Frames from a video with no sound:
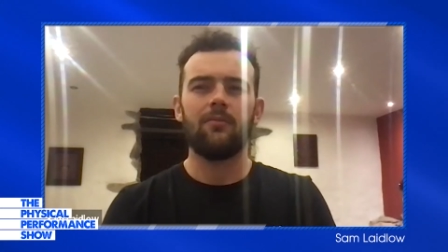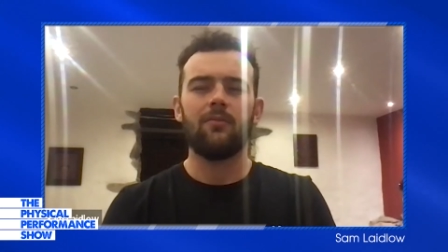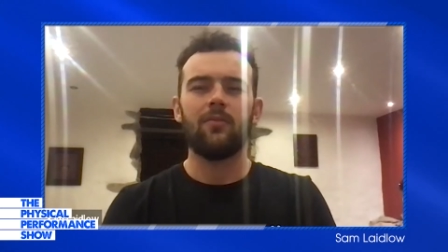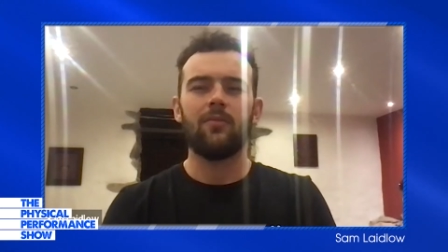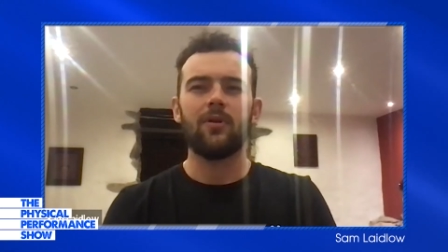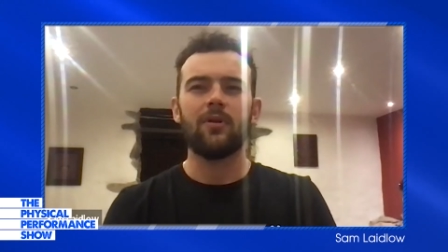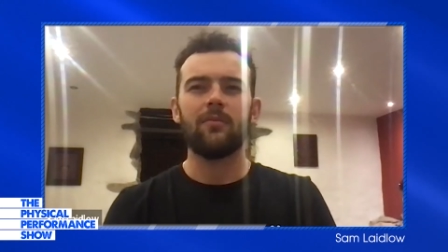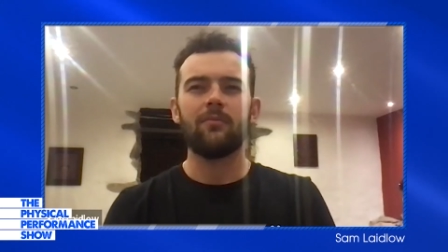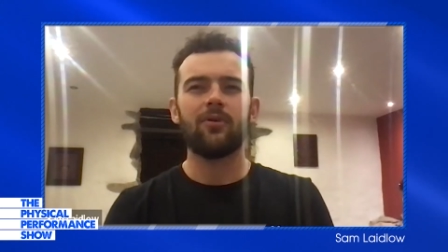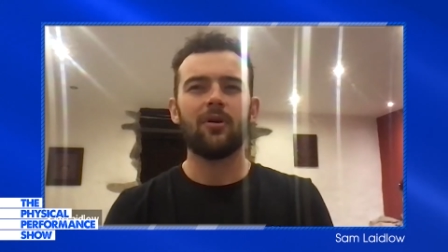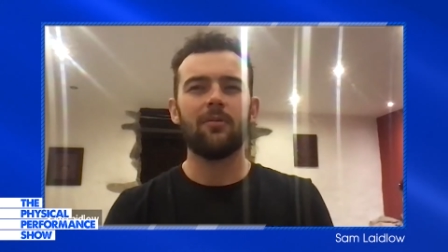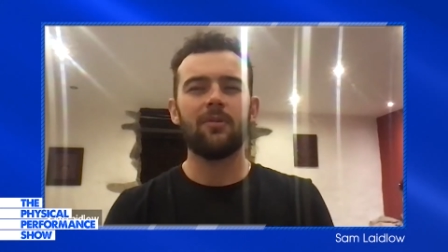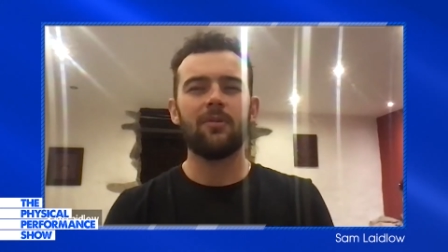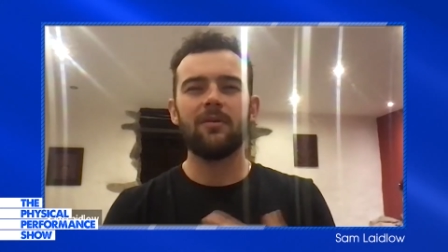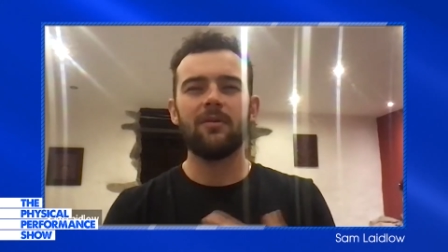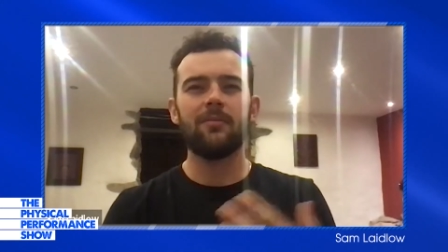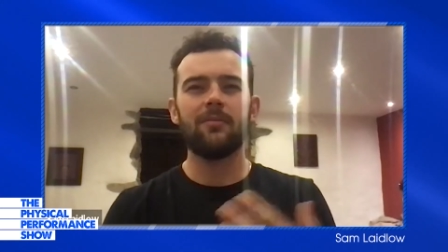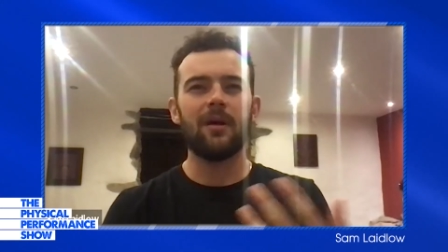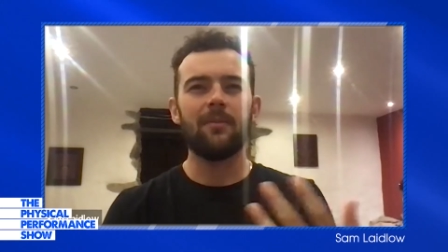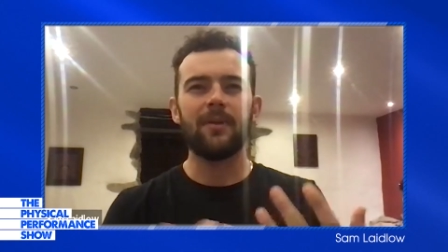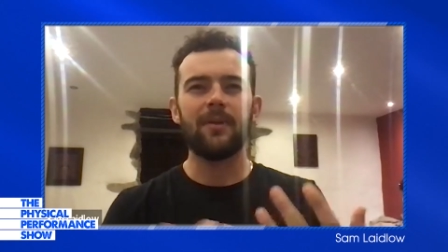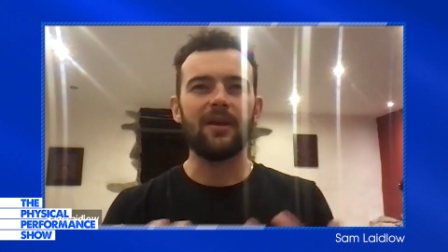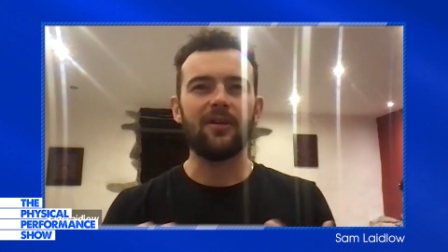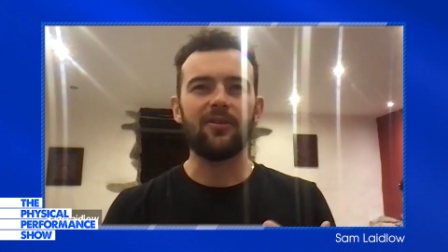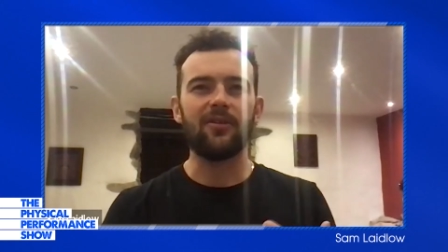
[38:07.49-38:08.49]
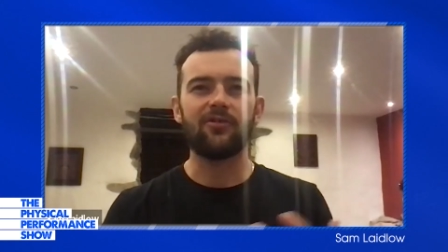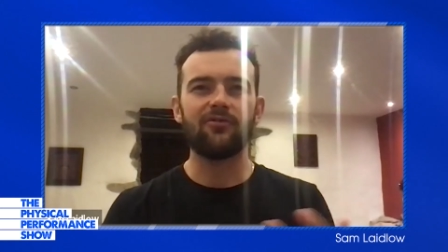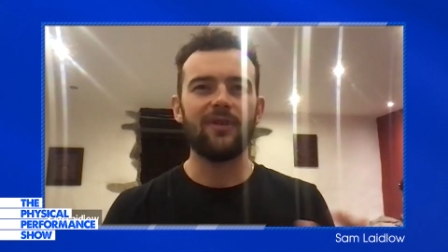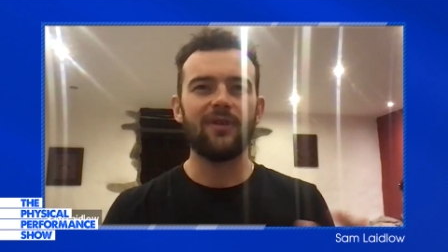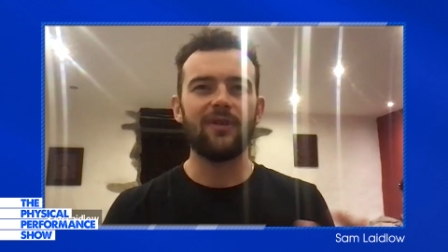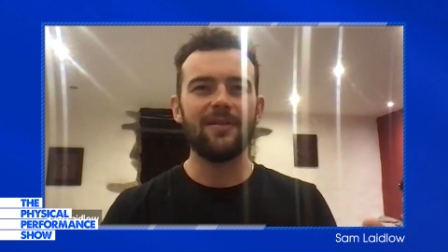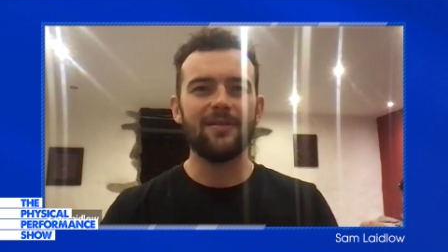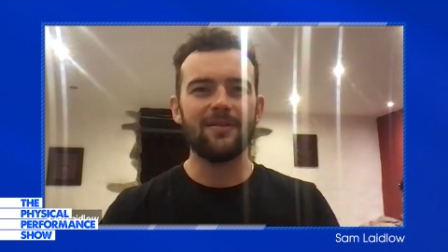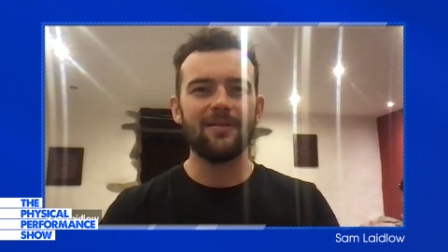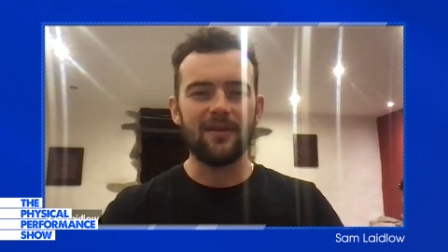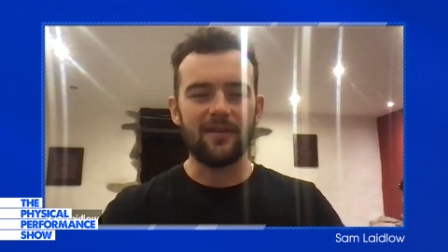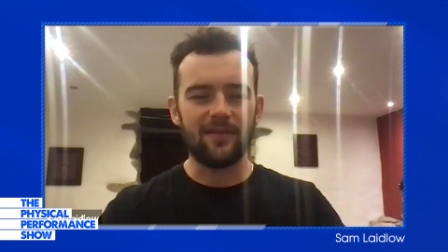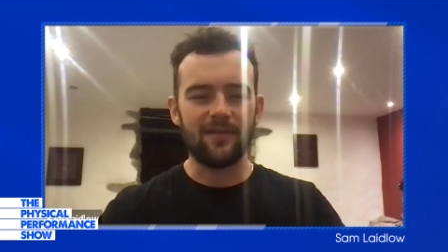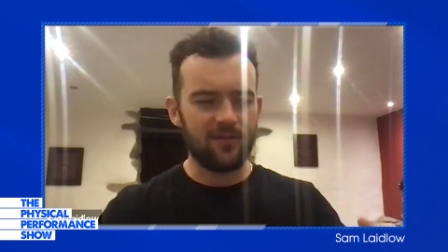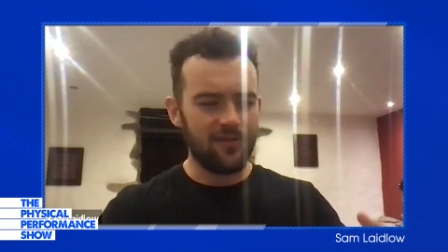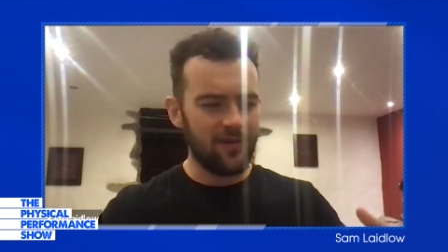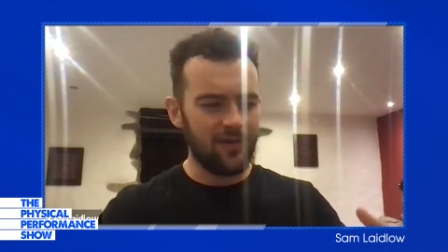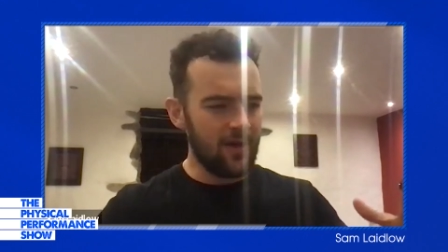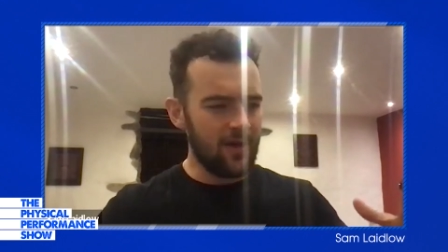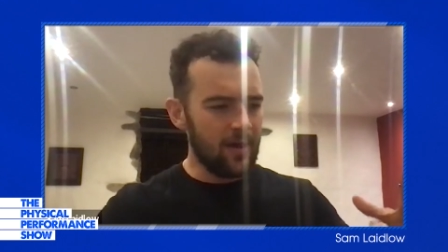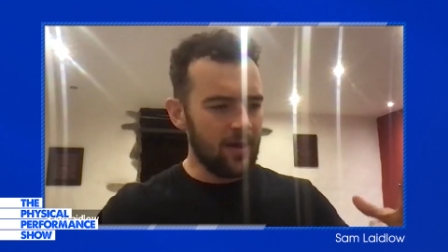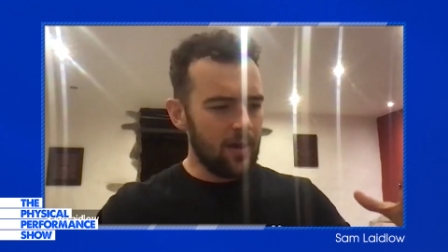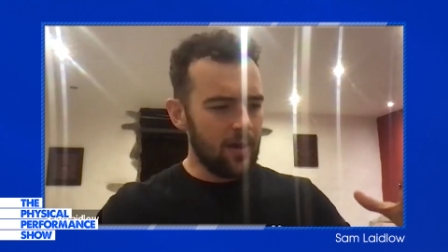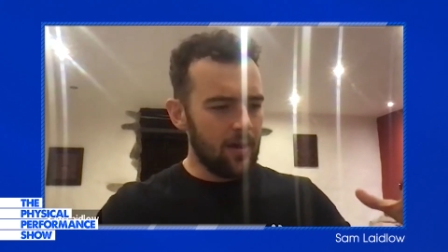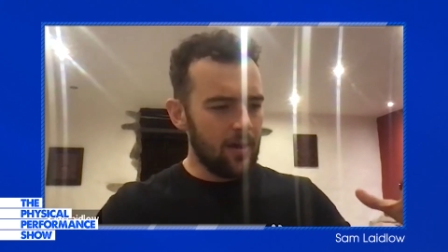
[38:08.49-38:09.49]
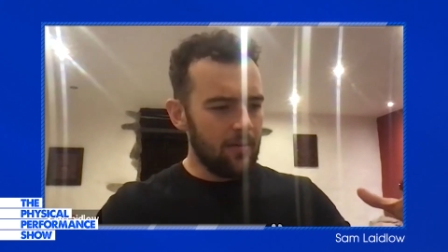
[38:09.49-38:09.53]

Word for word: probably my biggest strength is